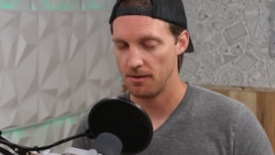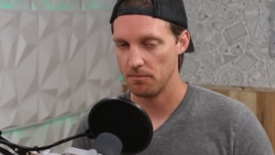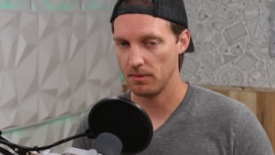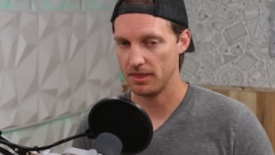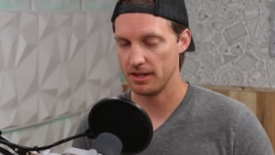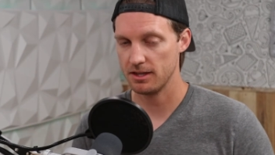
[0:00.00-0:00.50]

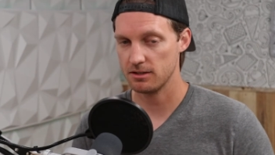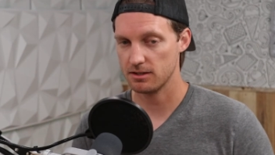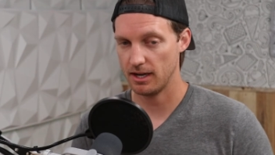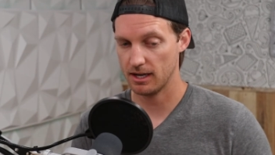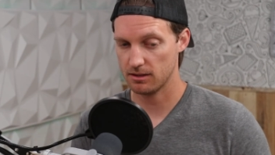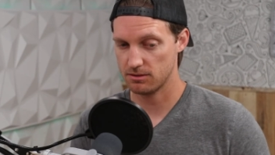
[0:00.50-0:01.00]
But then there's
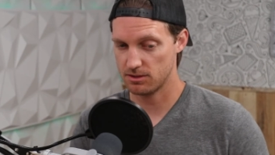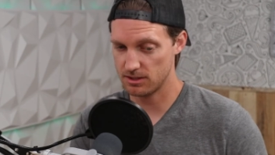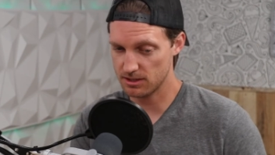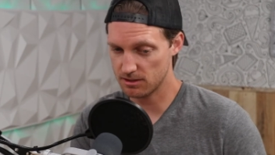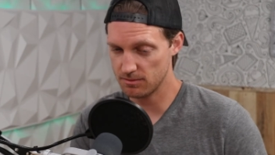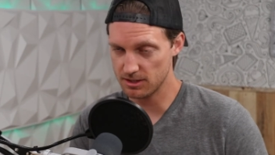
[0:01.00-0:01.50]
like
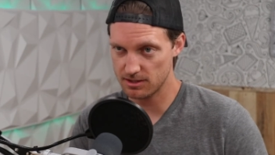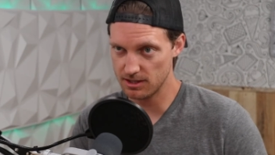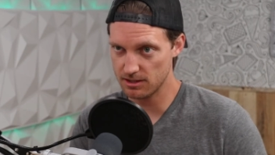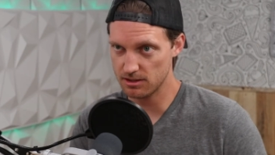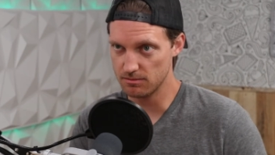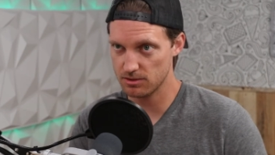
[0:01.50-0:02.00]
system to
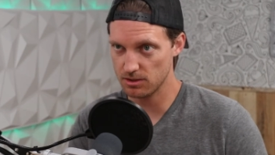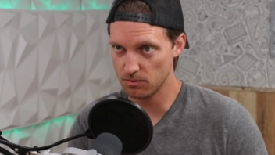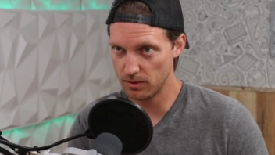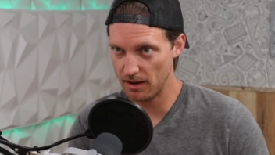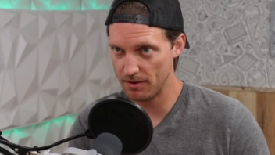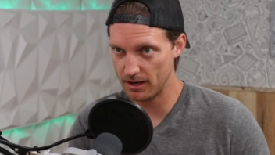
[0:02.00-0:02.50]
system. So
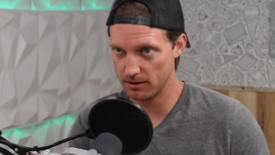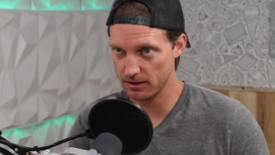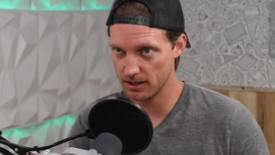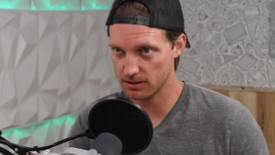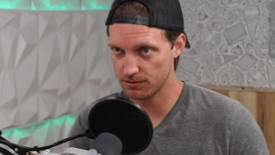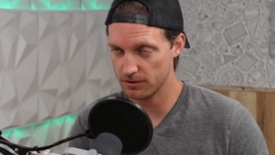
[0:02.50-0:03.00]
web
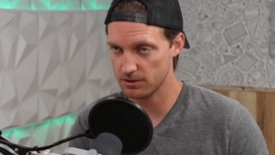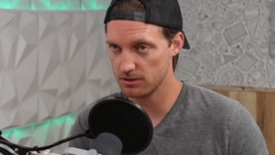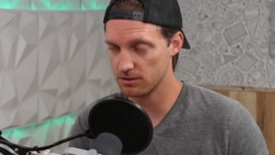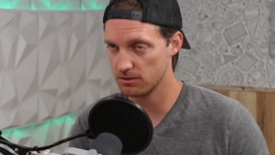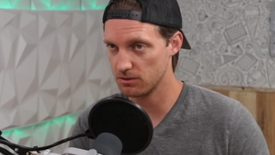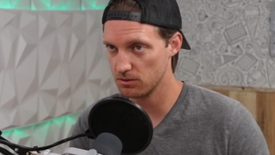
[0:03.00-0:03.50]
analytics
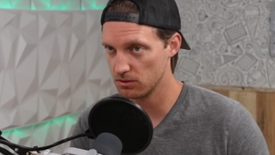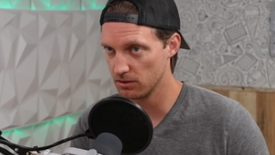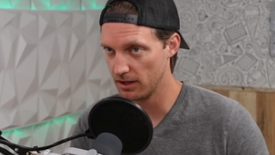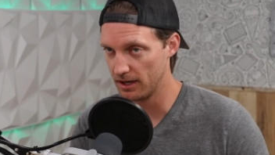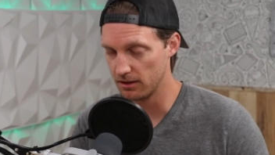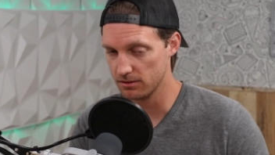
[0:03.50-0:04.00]
versus
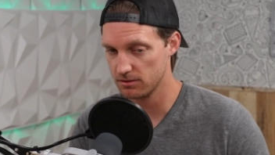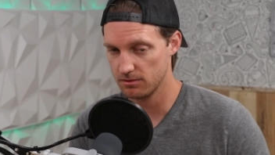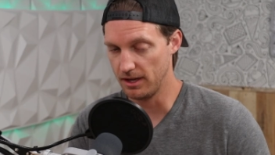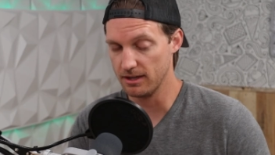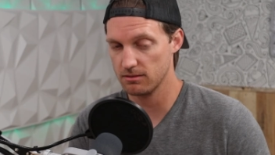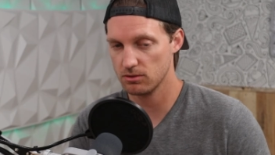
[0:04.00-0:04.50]
Google, or
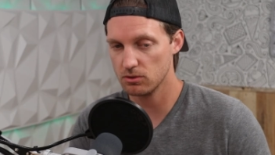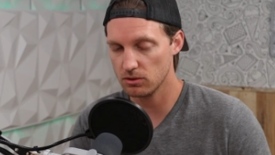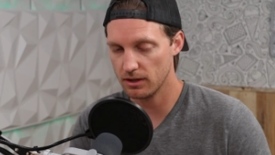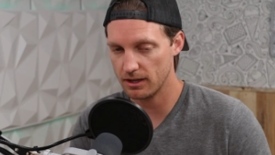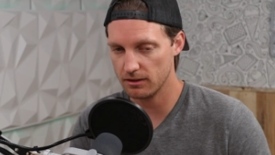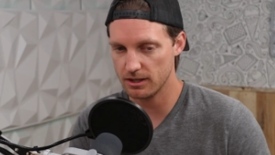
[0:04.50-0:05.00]
like
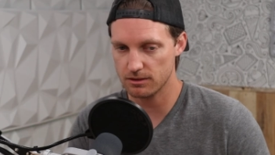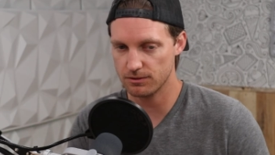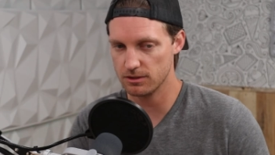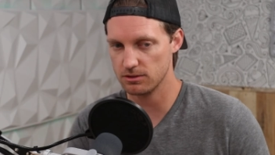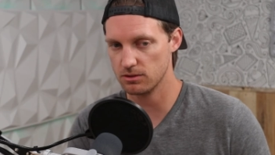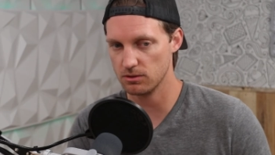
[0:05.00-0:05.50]
Google Analytics
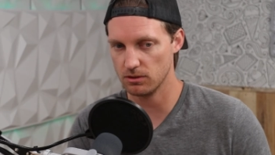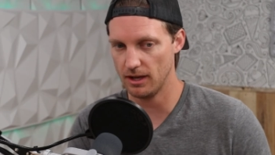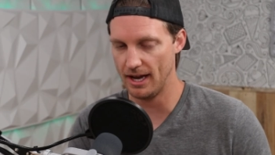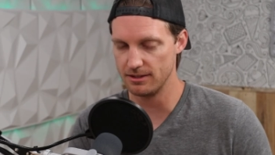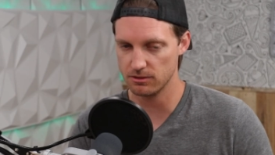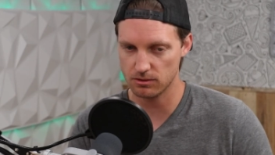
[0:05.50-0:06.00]
versus Google
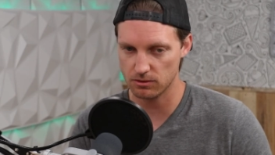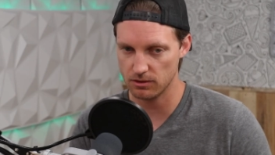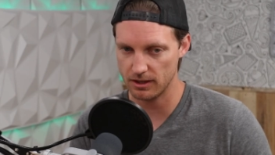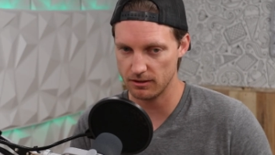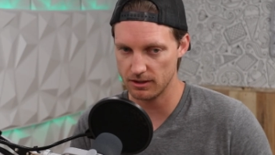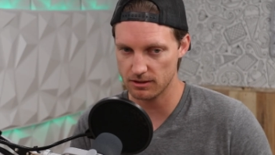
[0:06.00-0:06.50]
Ads, or Google
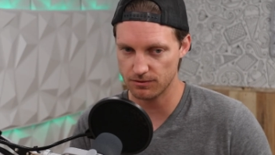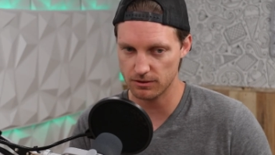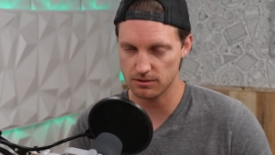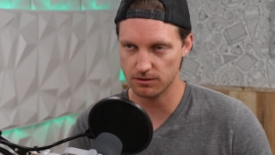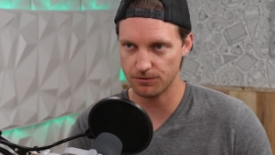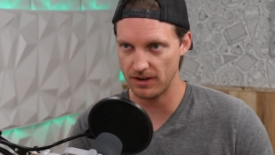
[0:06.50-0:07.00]
Analytics
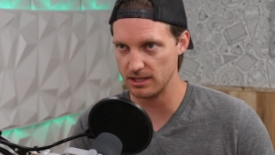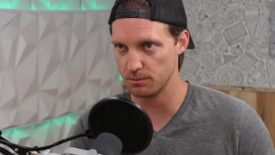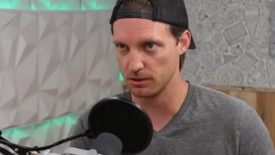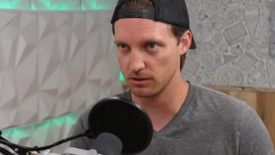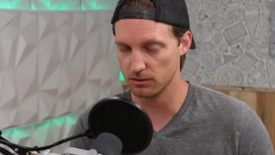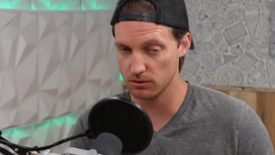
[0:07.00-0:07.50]
versus
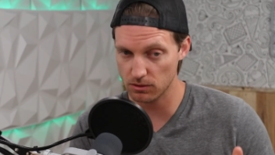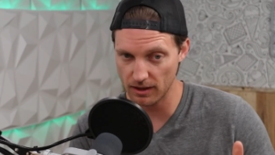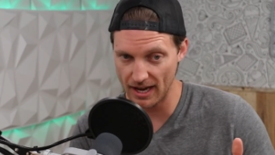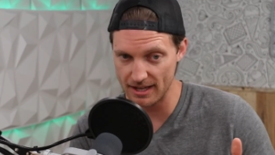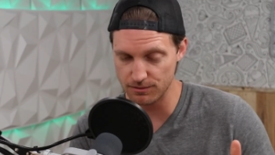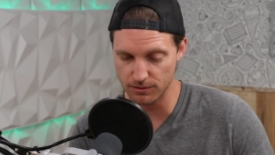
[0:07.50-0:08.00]
Facebook, or Google
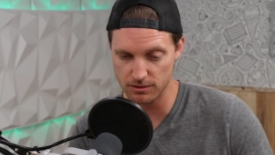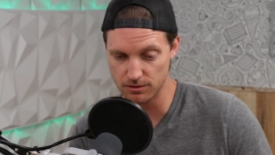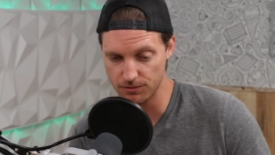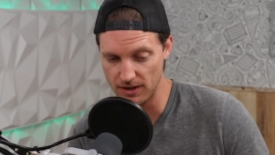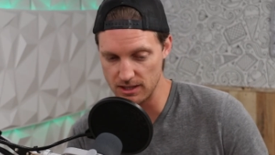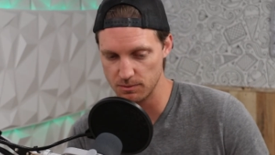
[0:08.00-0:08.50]
Ads
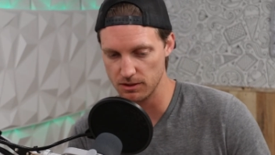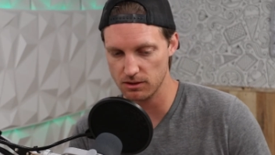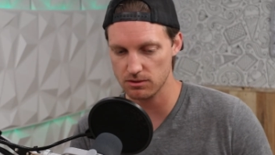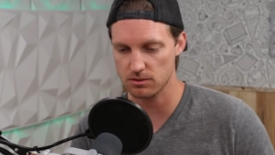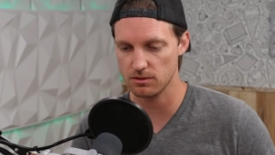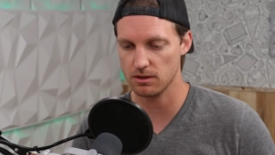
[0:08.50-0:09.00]
versus Facebook,
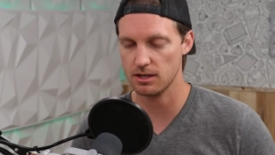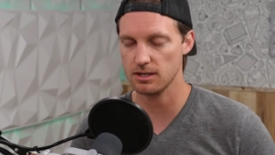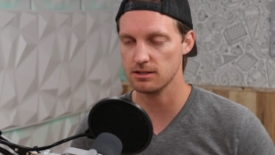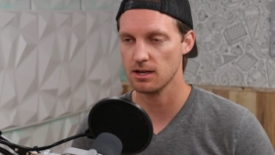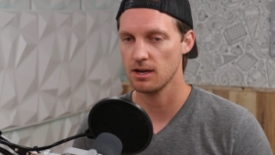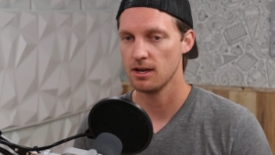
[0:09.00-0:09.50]
those sort of
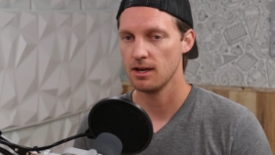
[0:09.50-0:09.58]
things.